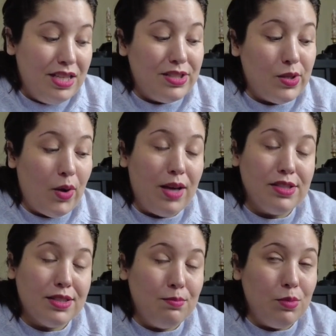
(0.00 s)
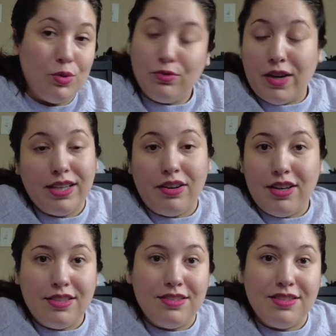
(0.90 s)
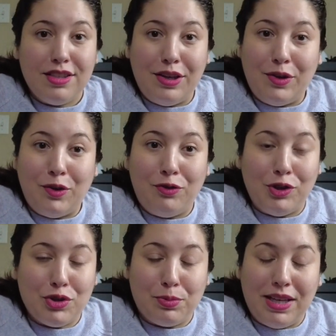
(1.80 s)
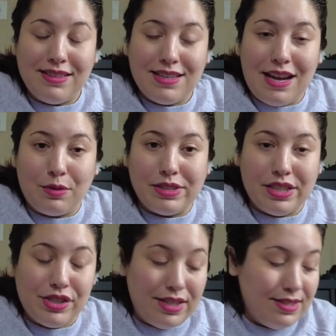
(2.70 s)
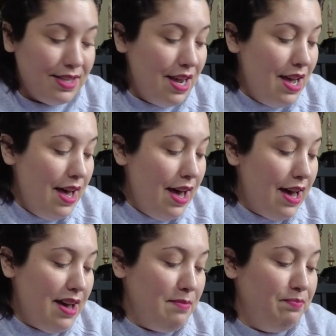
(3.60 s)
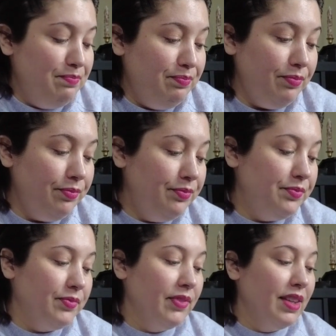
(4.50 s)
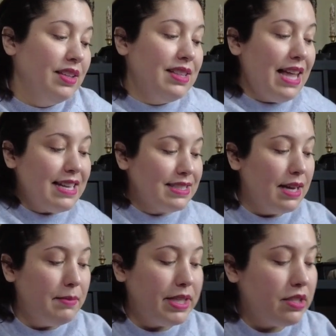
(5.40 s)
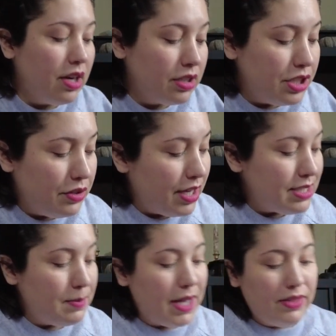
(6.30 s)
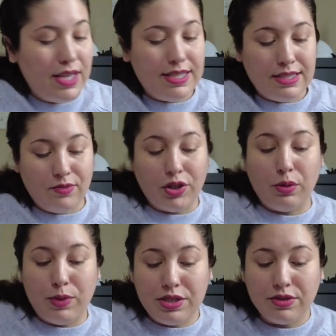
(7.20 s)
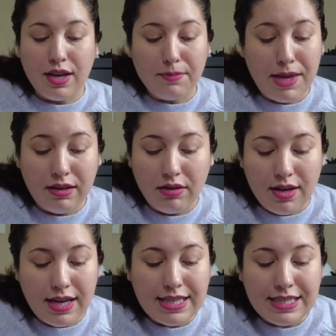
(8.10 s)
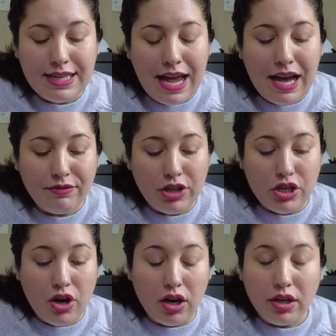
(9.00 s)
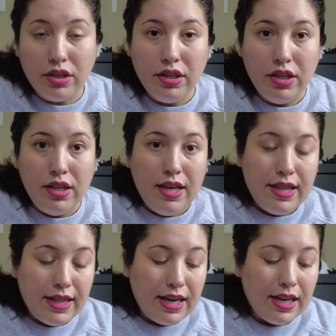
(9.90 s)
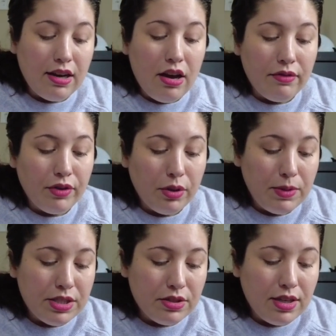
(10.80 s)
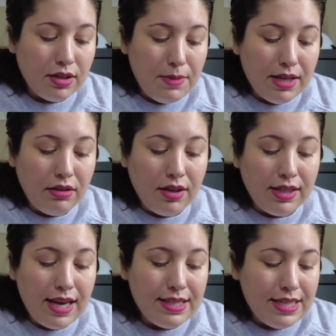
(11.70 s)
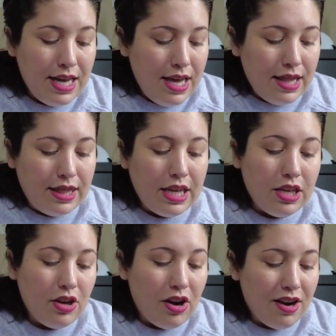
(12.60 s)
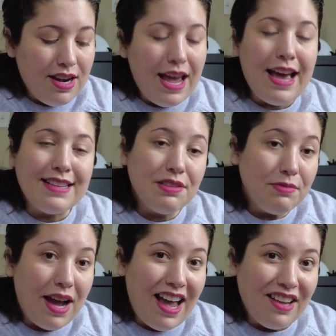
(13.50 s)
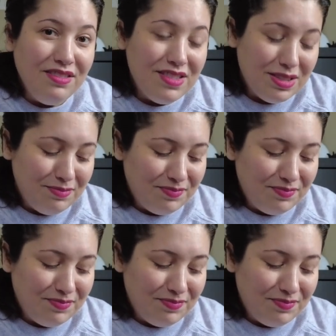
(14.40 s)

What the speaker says: So I'll just move right on to future plans and acquisitions. Last time I talked to you guys about this for the winter sock make along, I didn't have the yarn that I got for the winter sock make along yet. The yarn has arrived,